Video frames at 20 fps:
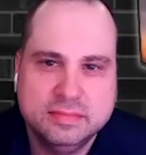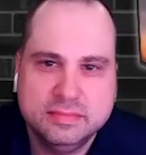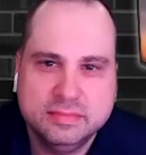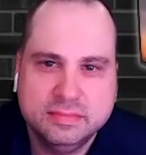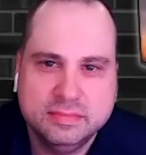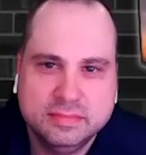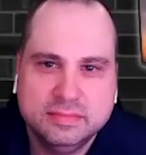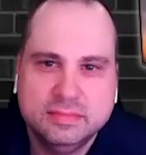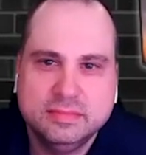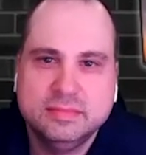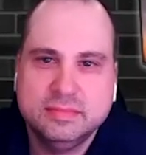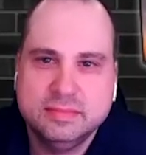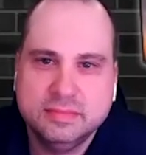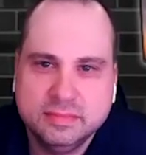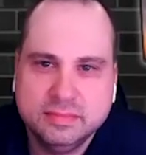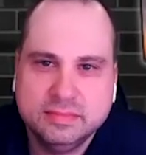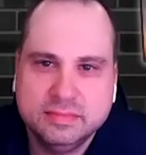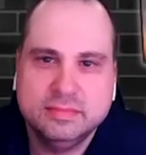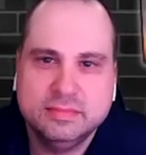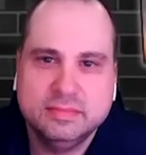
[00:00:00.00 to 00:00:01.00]

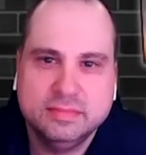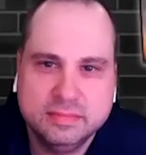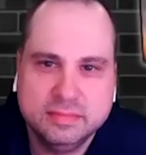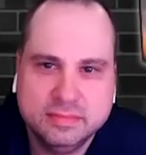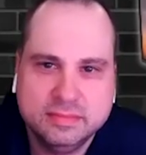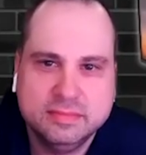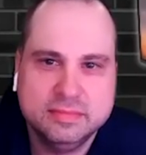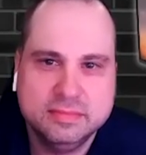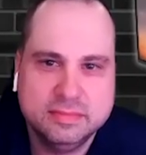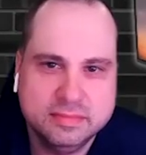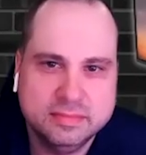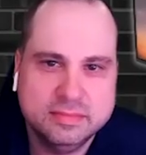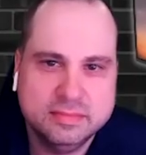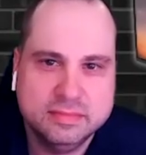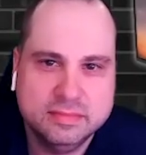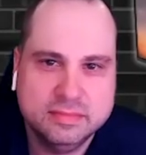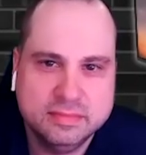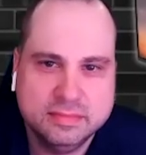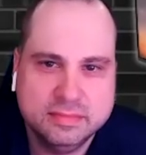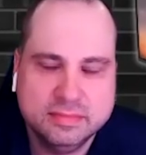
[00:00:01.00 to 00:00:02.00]

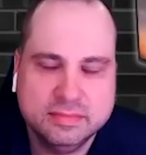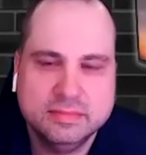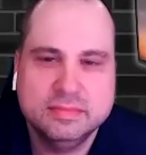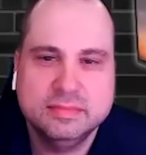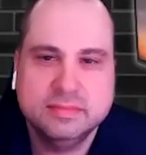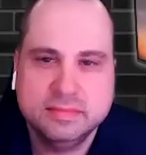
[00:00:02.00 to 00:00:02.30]
(not speaking)